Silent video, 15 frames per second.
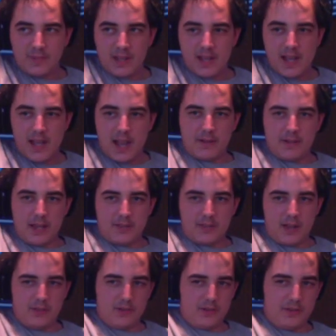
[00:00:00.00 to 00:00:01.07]
Aaron,
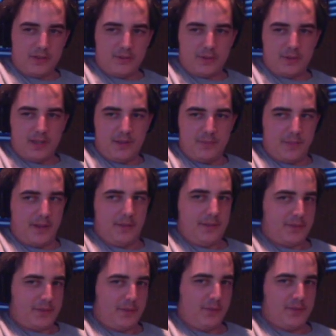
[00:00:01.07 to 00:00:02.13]
I thought you were in my
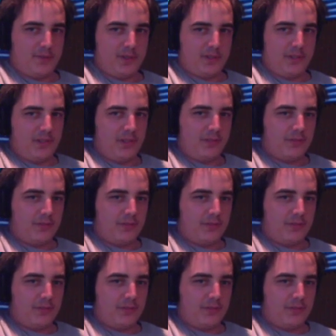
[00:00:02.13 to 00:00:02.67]
Discord server.